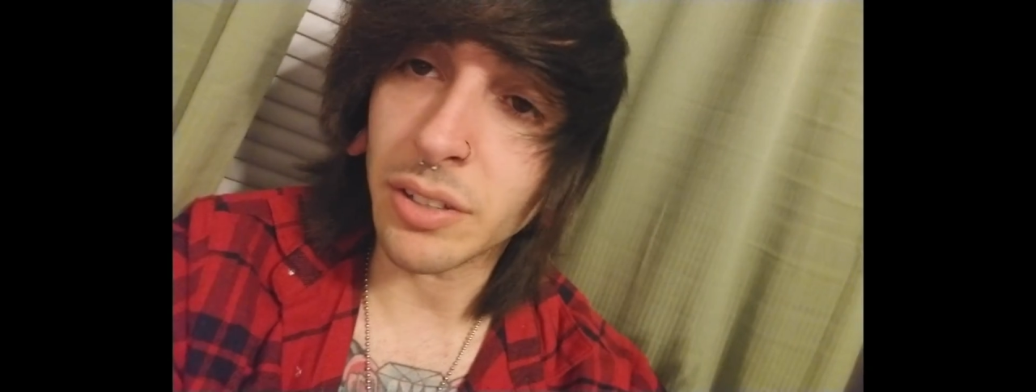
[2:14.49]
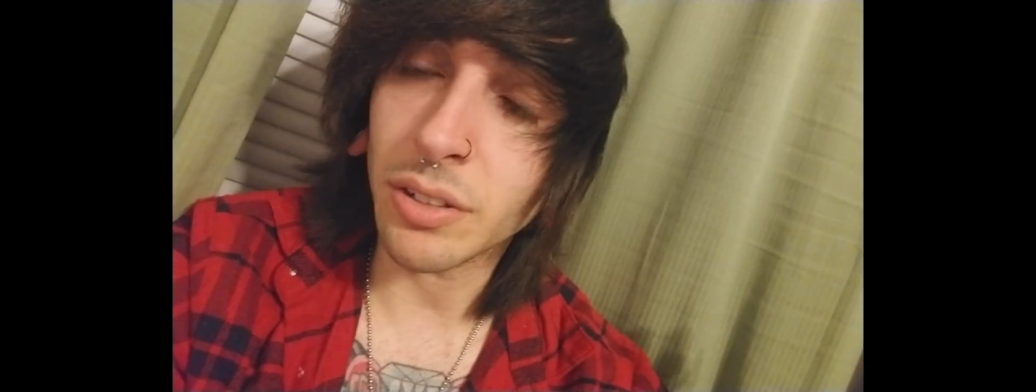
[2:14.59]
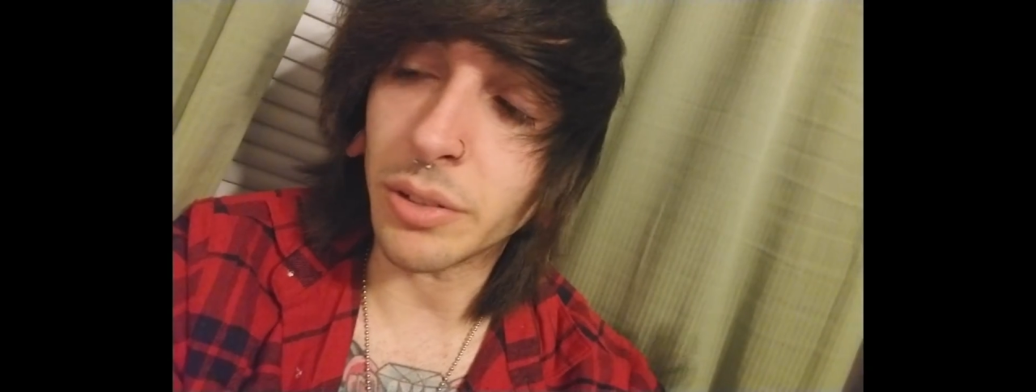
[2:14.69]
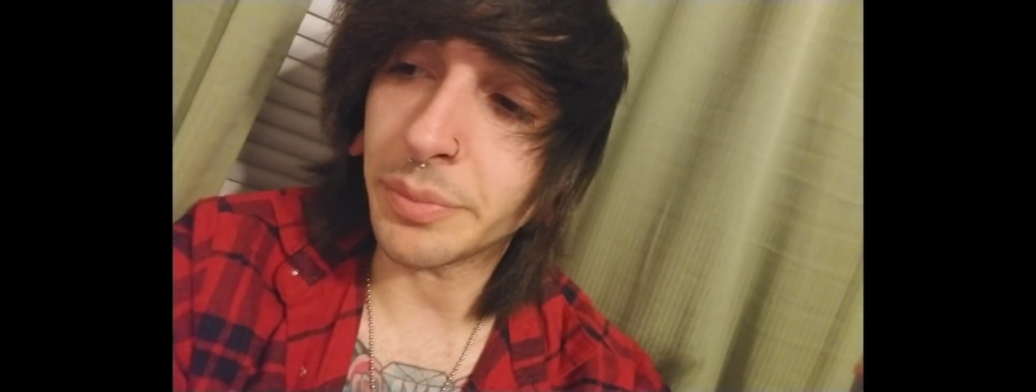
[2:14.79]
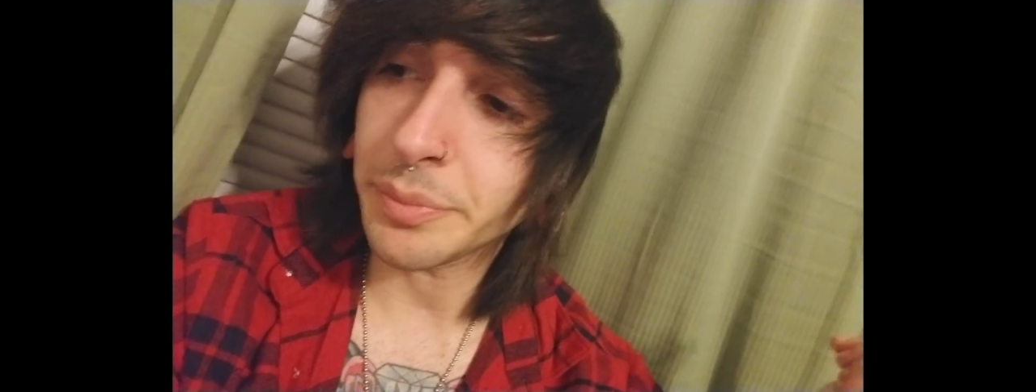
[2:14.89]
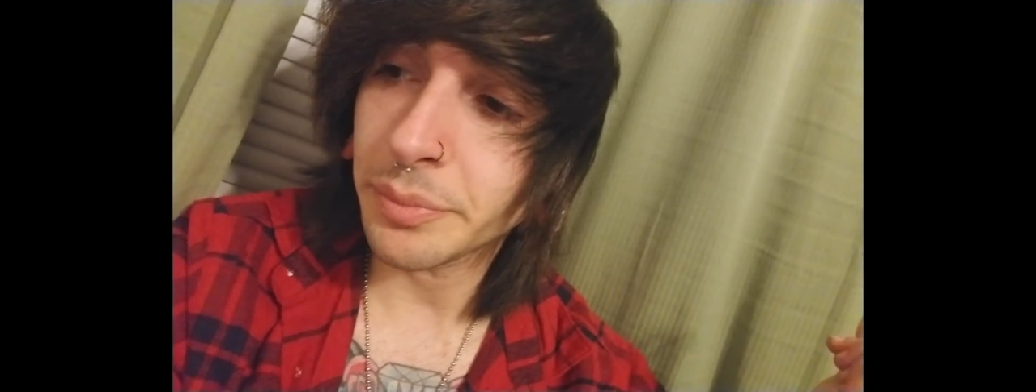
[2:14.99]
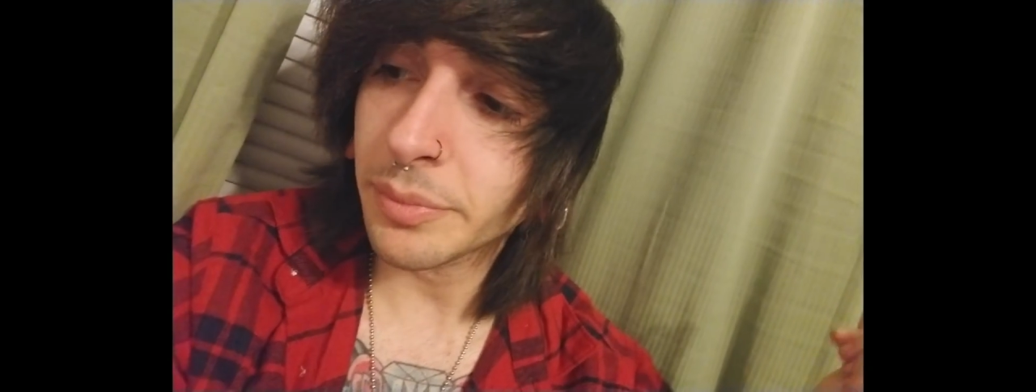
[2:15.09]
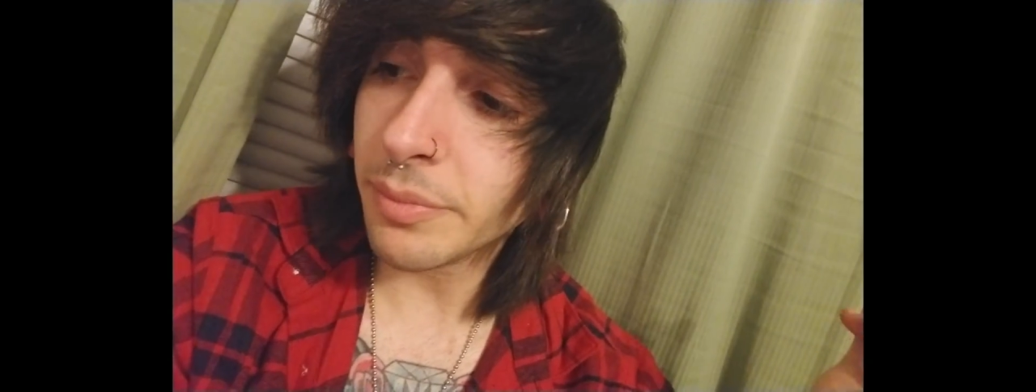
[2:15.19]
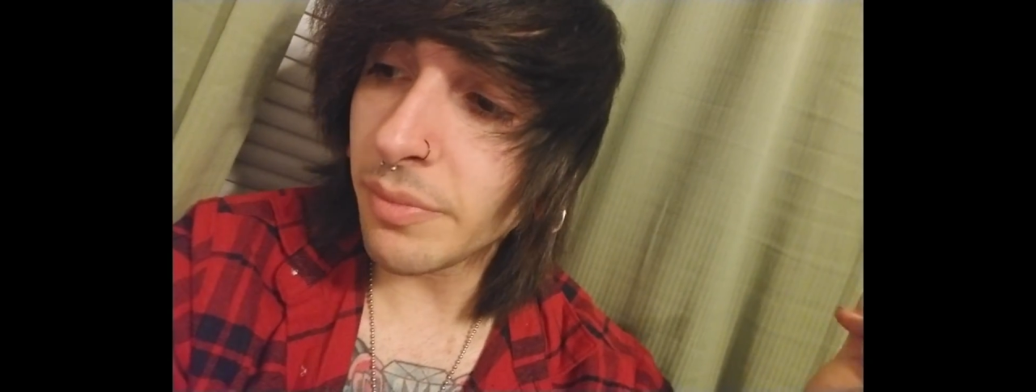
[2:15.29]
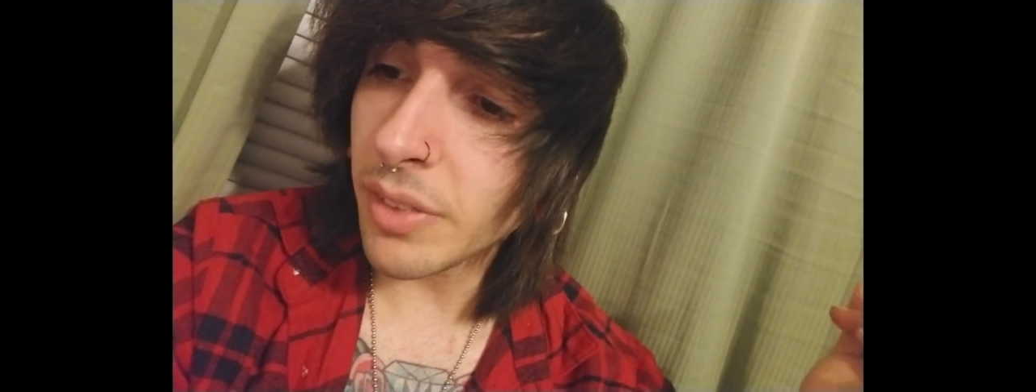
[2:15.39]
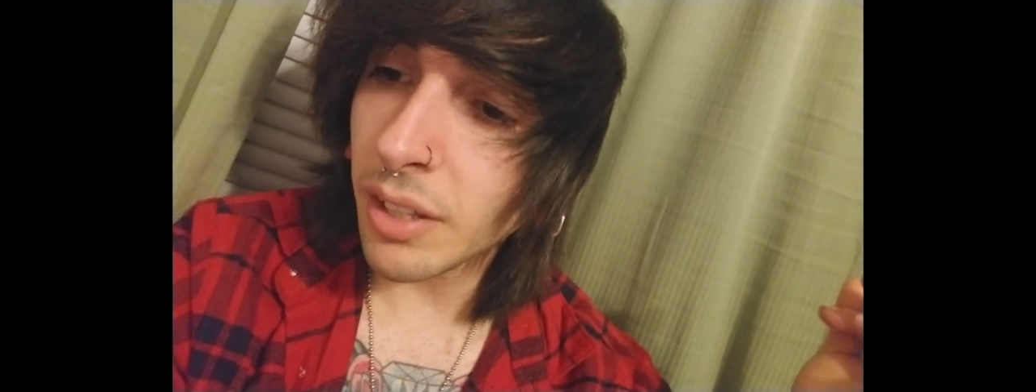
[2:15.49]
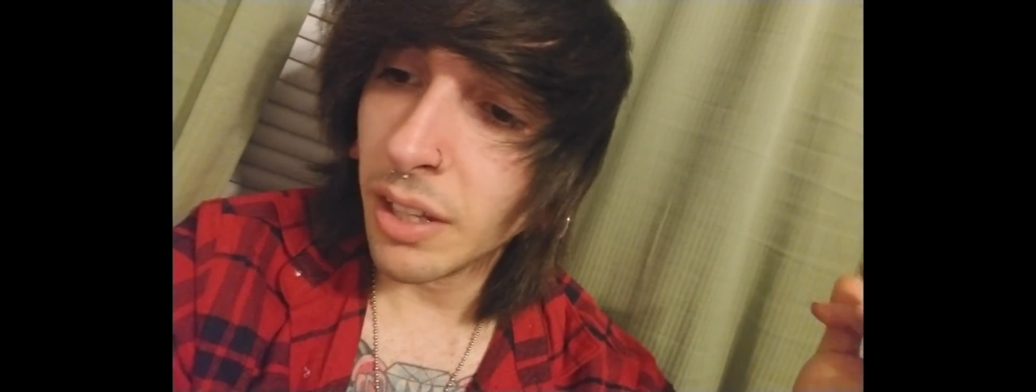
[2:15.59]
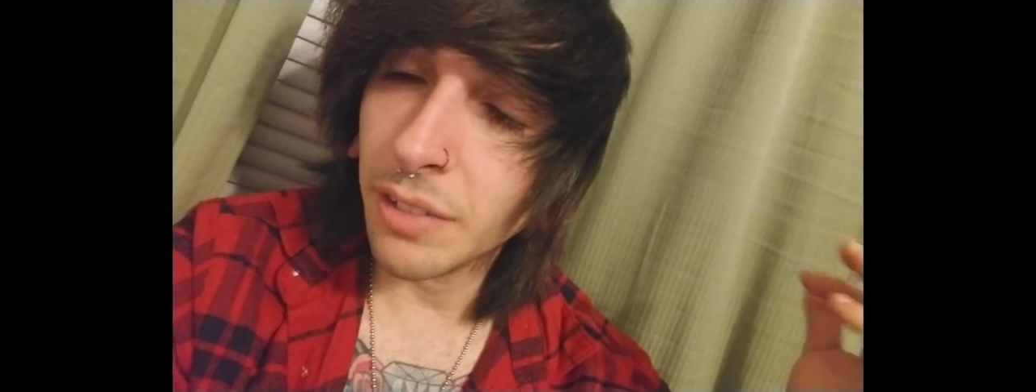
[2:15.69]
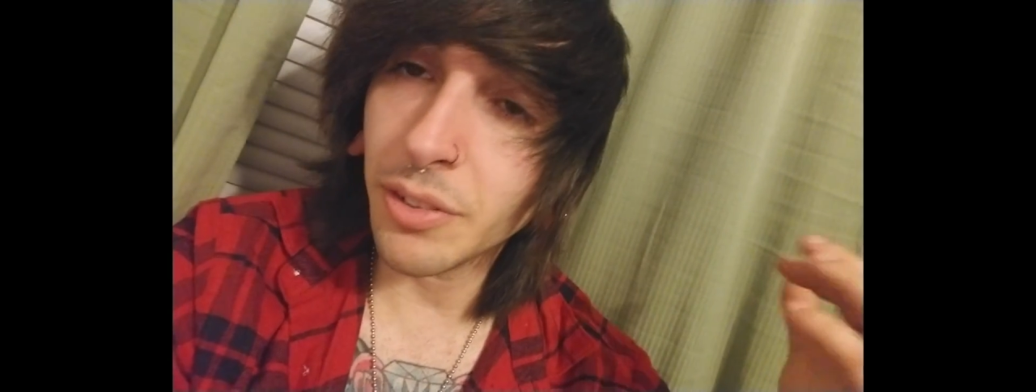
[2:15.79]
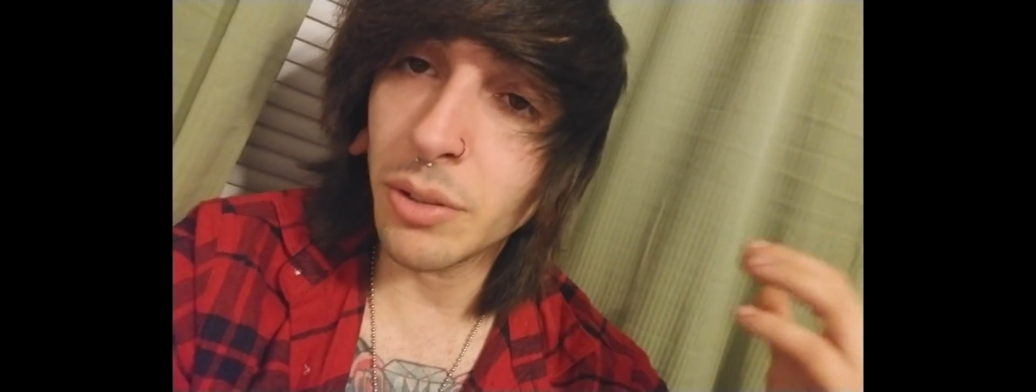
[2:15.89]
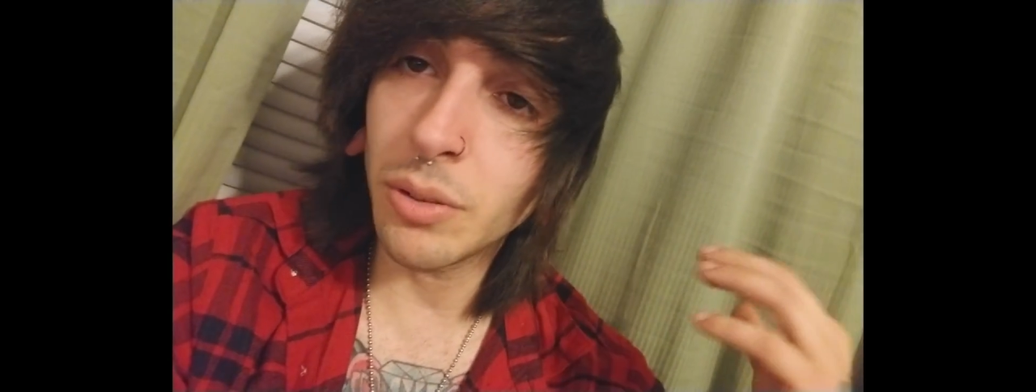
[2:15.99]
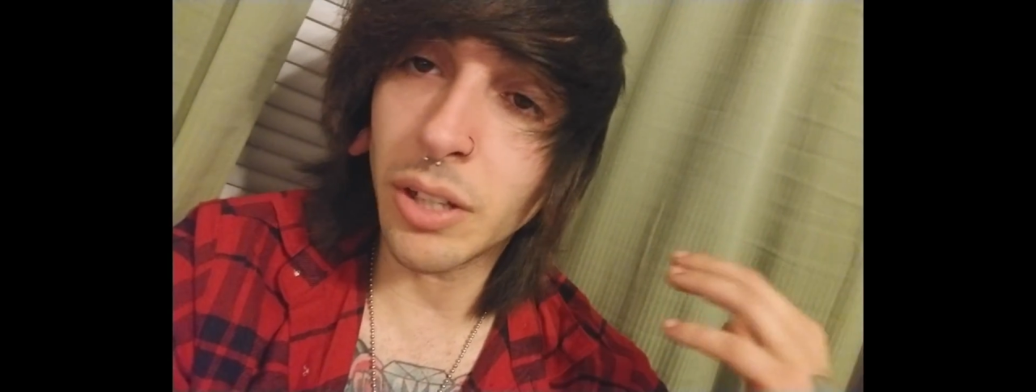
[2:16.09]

So if you